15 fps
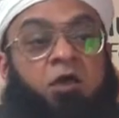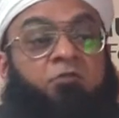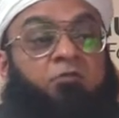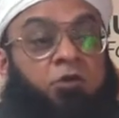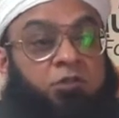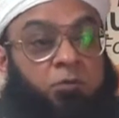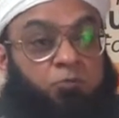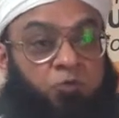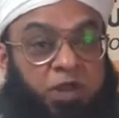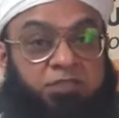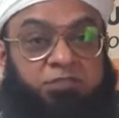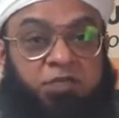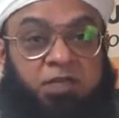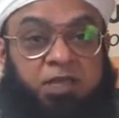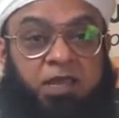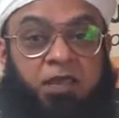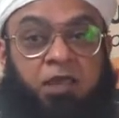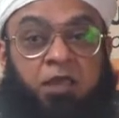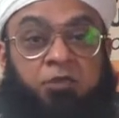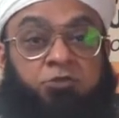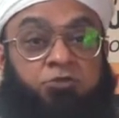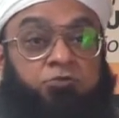For the present,
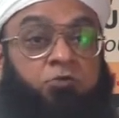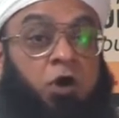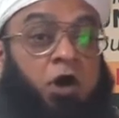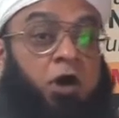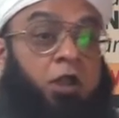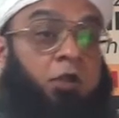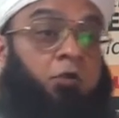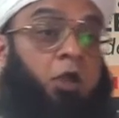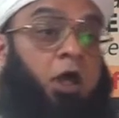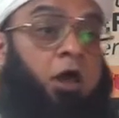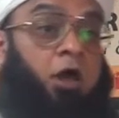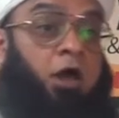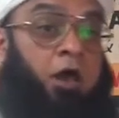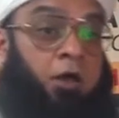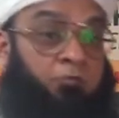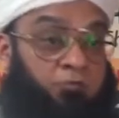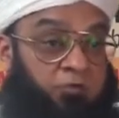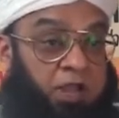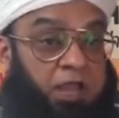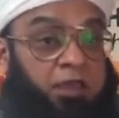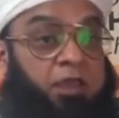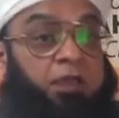you are
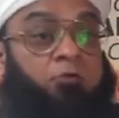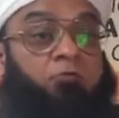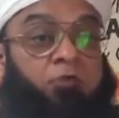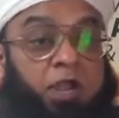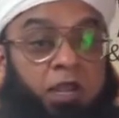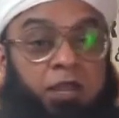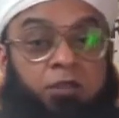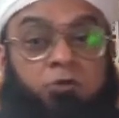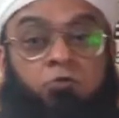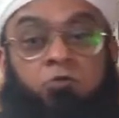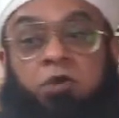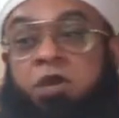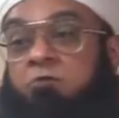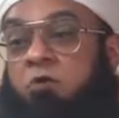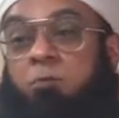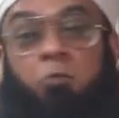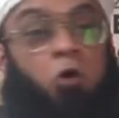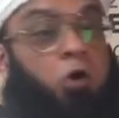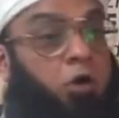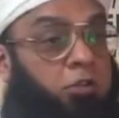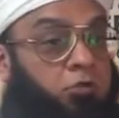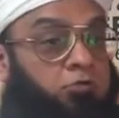willing and ready to give up
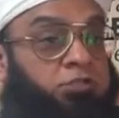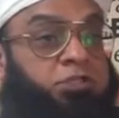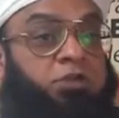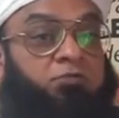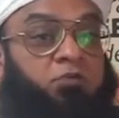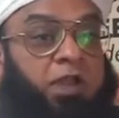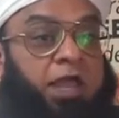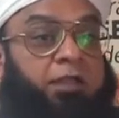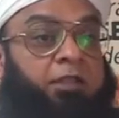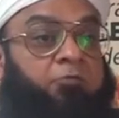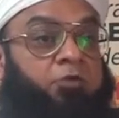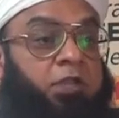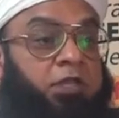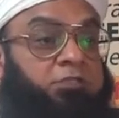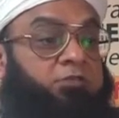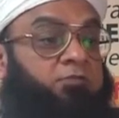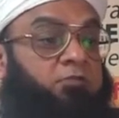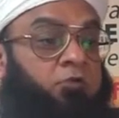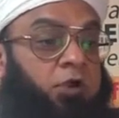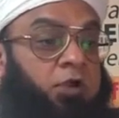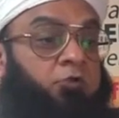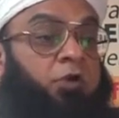all those sinful activities if
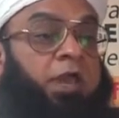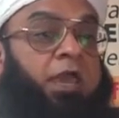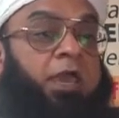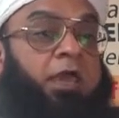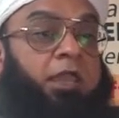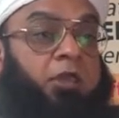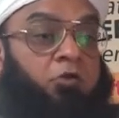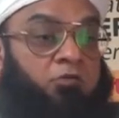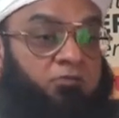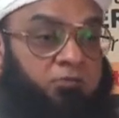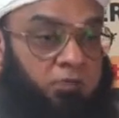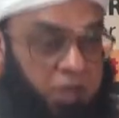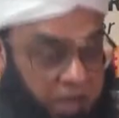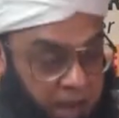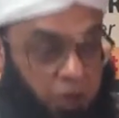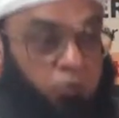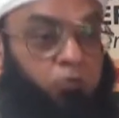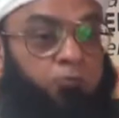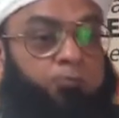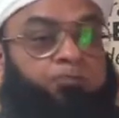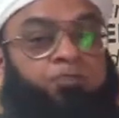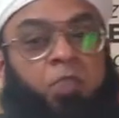you are doing any of now.
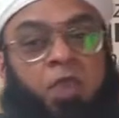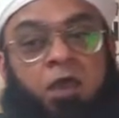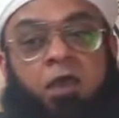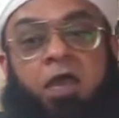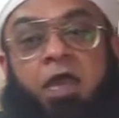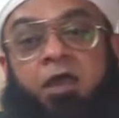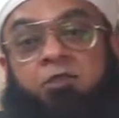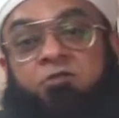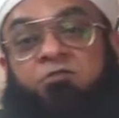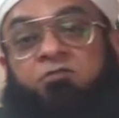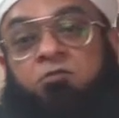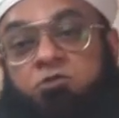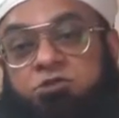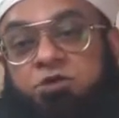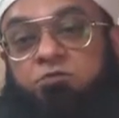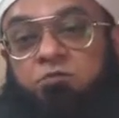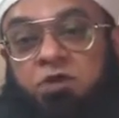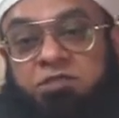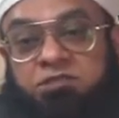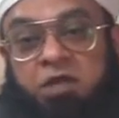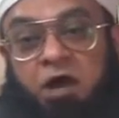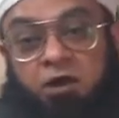And the future
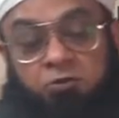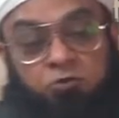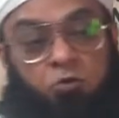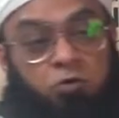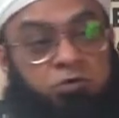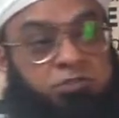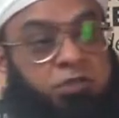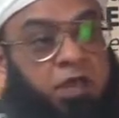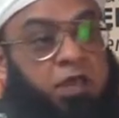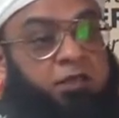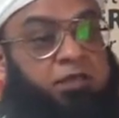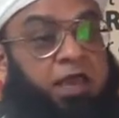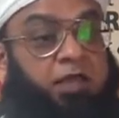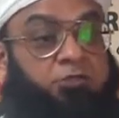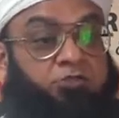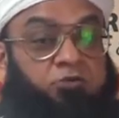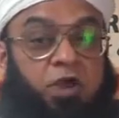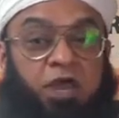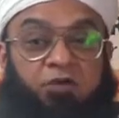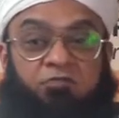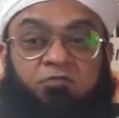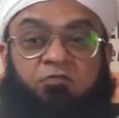ones are those that you
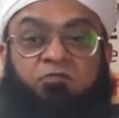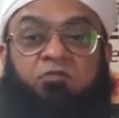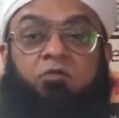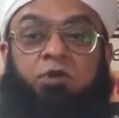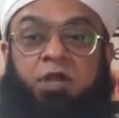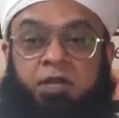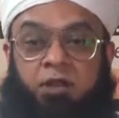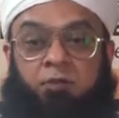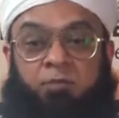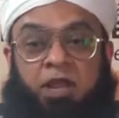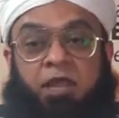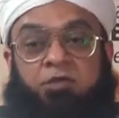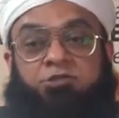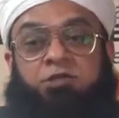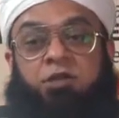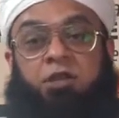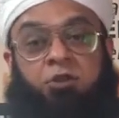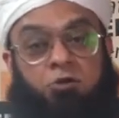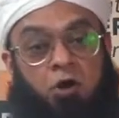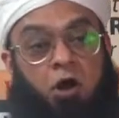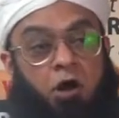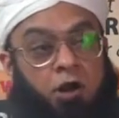have full determination in
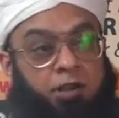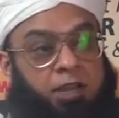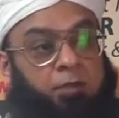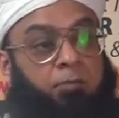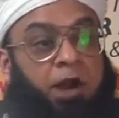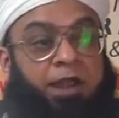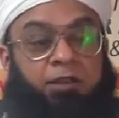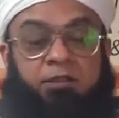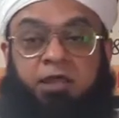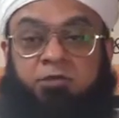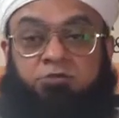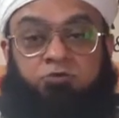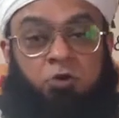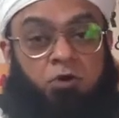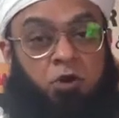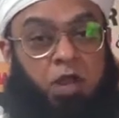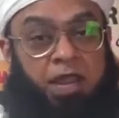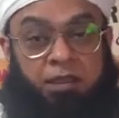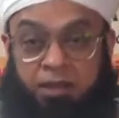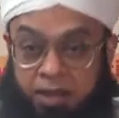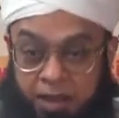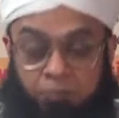your heart and mind that you are
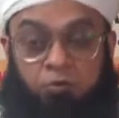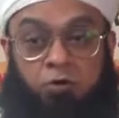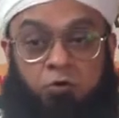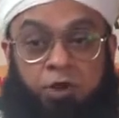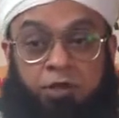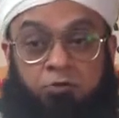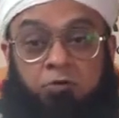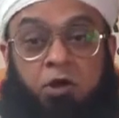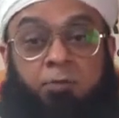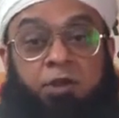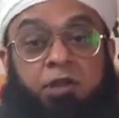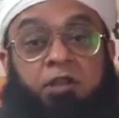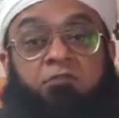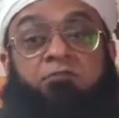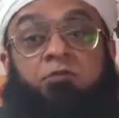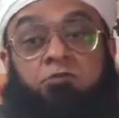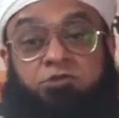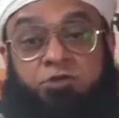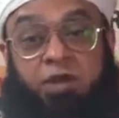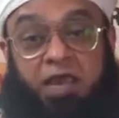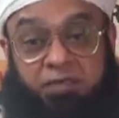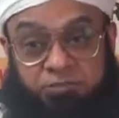not, never going to commit in
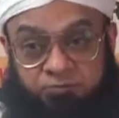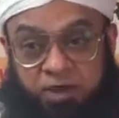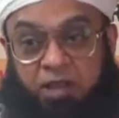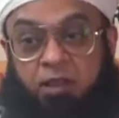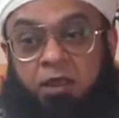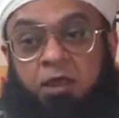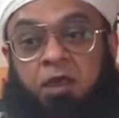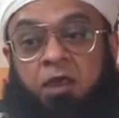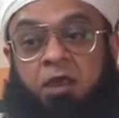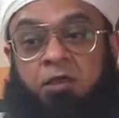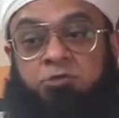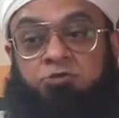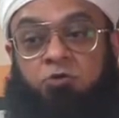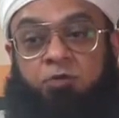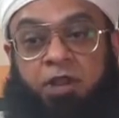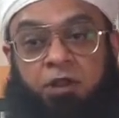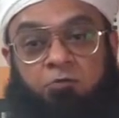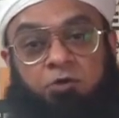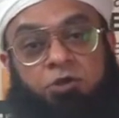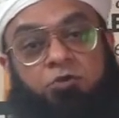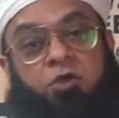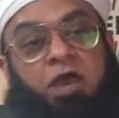future as well. So
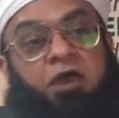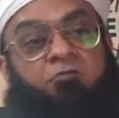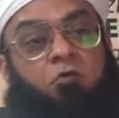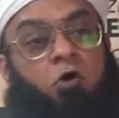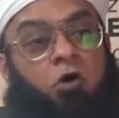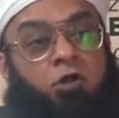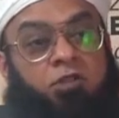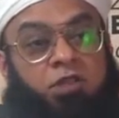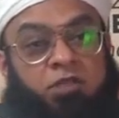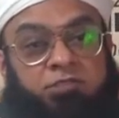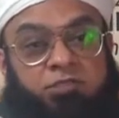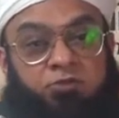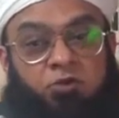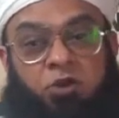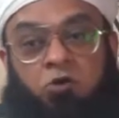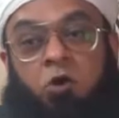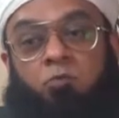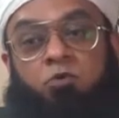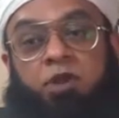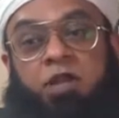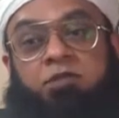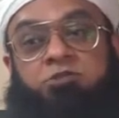whenever you have all these three
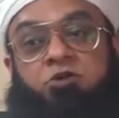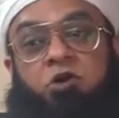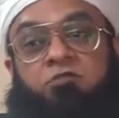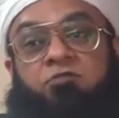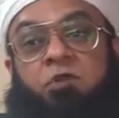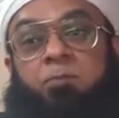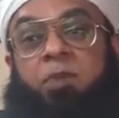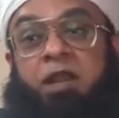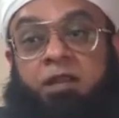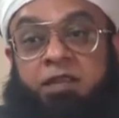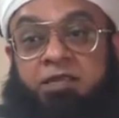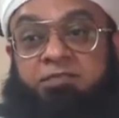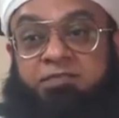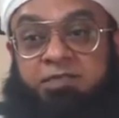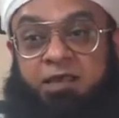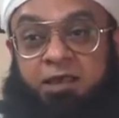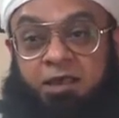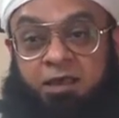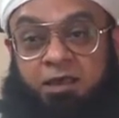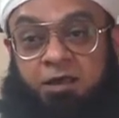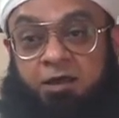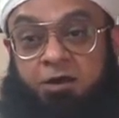components of repentance
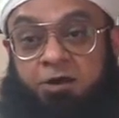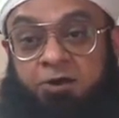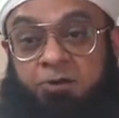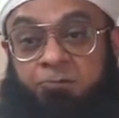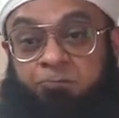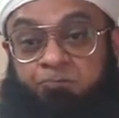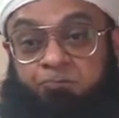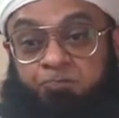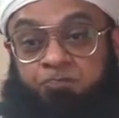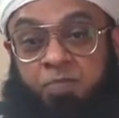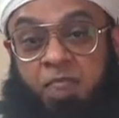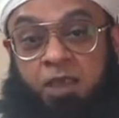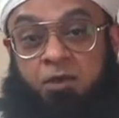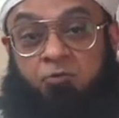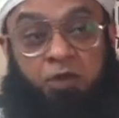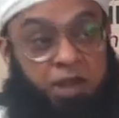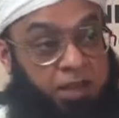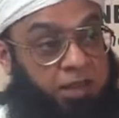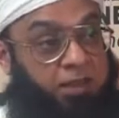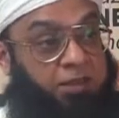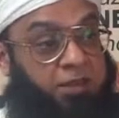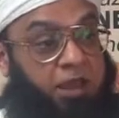um,
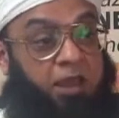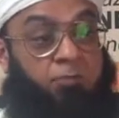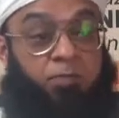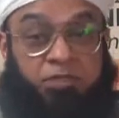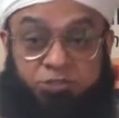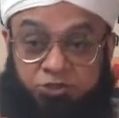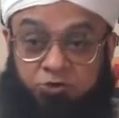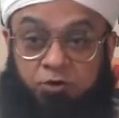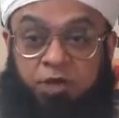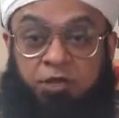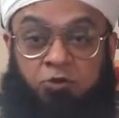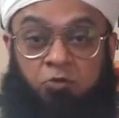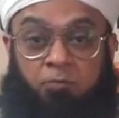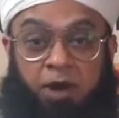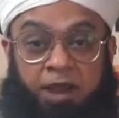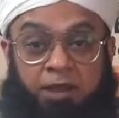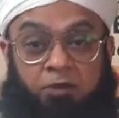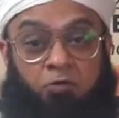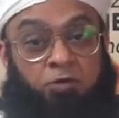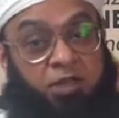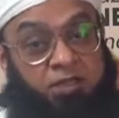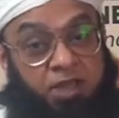ready and mature in your mind,
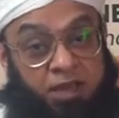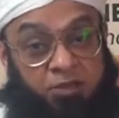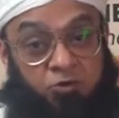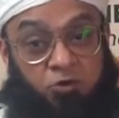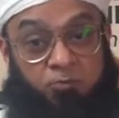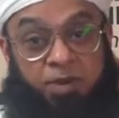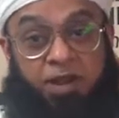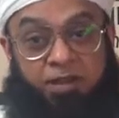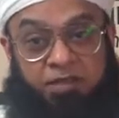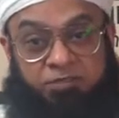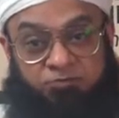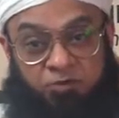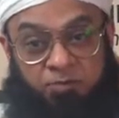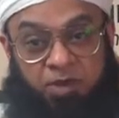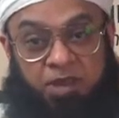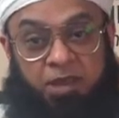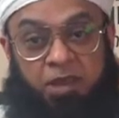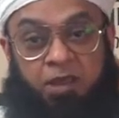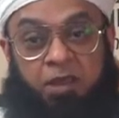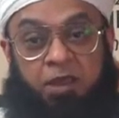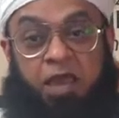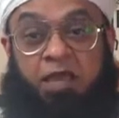only then your repentance will be
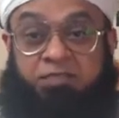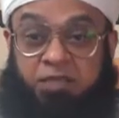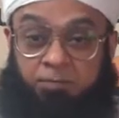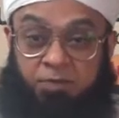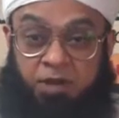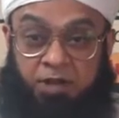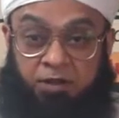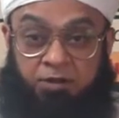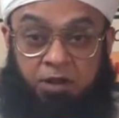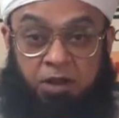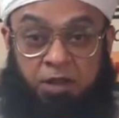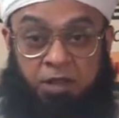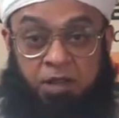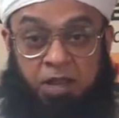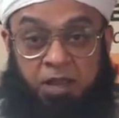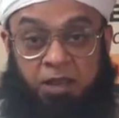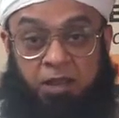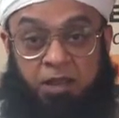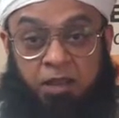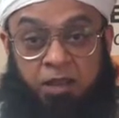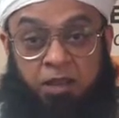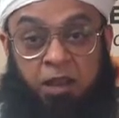accepted in, in,
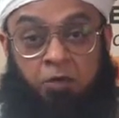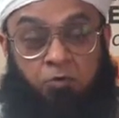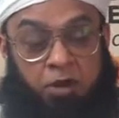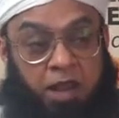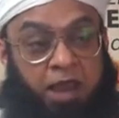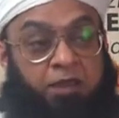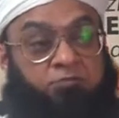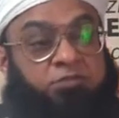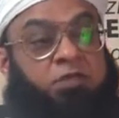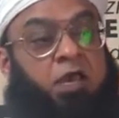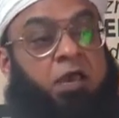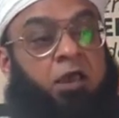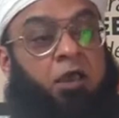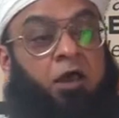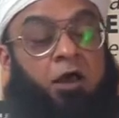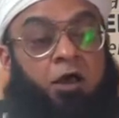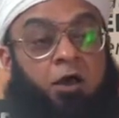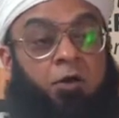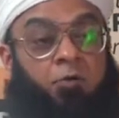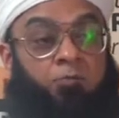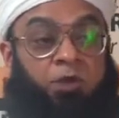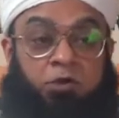in, in our lives.
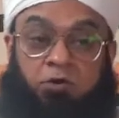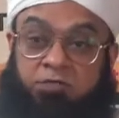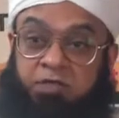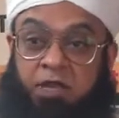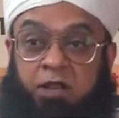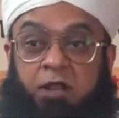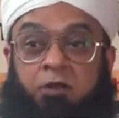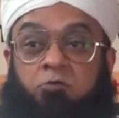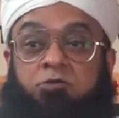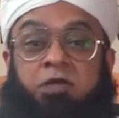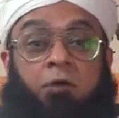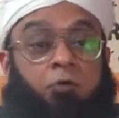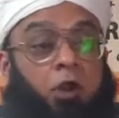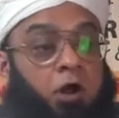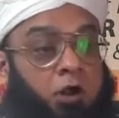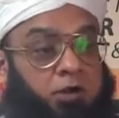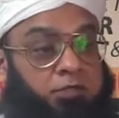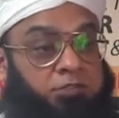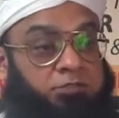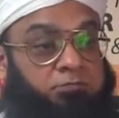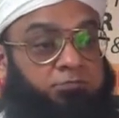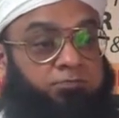Uh, because Allah knows our
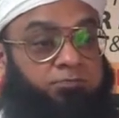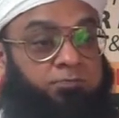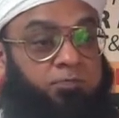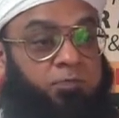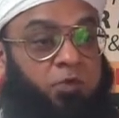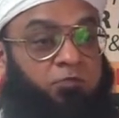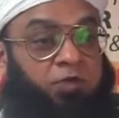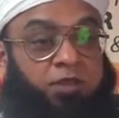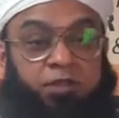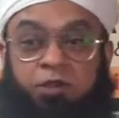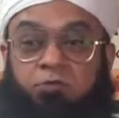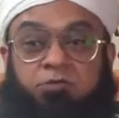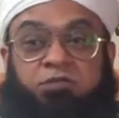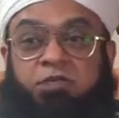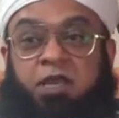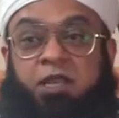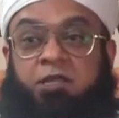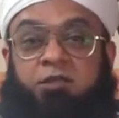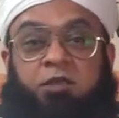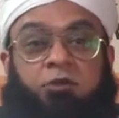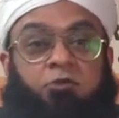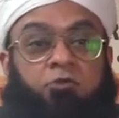hearts. Whether you say
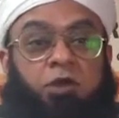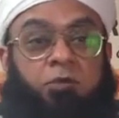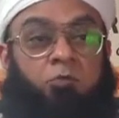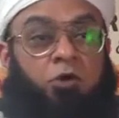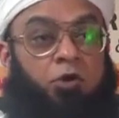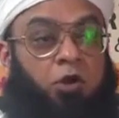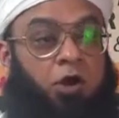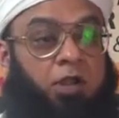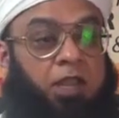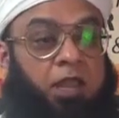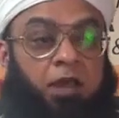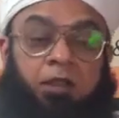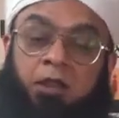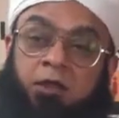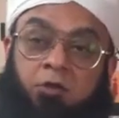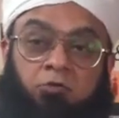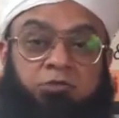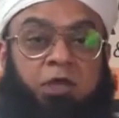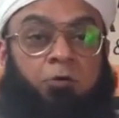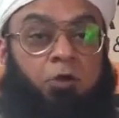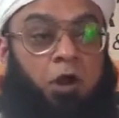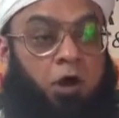anything to Him or not, Allah
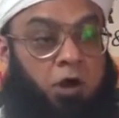knows our